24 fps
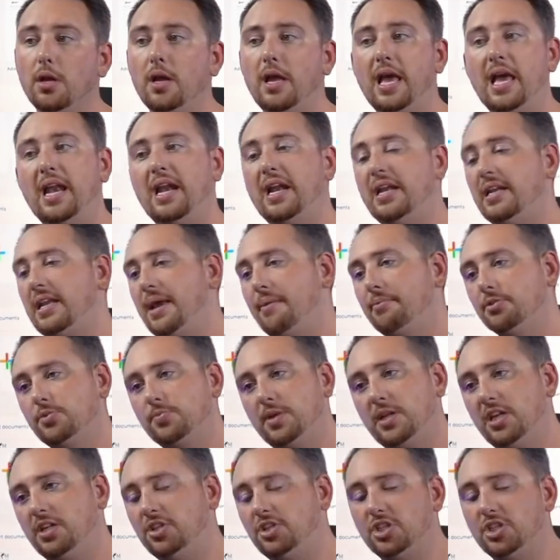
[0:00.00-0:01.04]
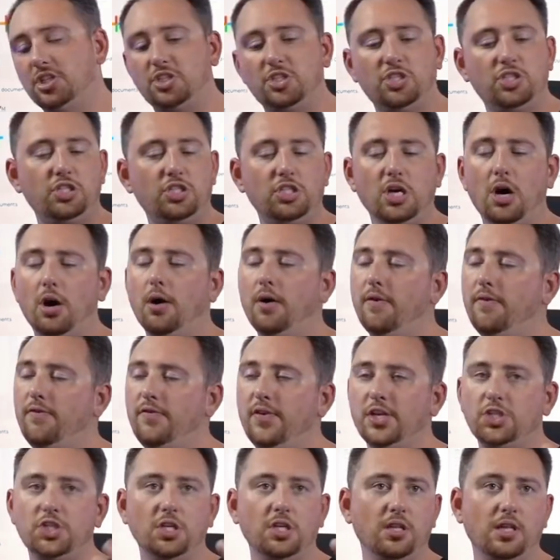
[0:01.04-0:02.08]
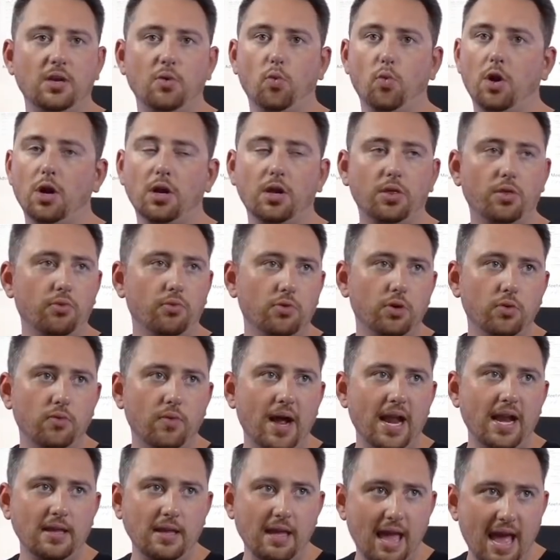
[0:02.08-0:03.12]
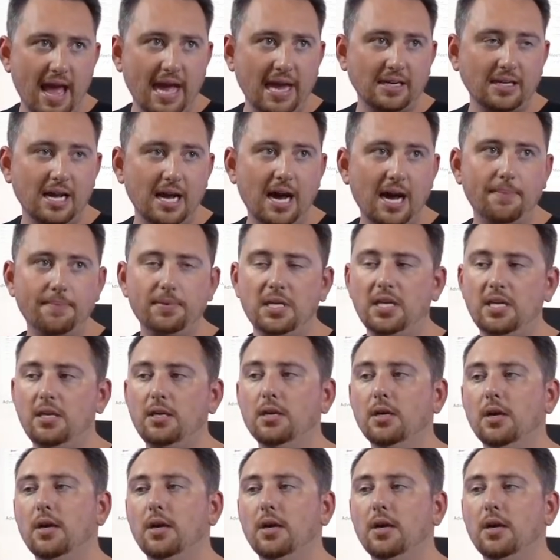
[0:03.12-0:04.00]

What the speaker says: And it enables me to just so efficiently work through writing ad copy,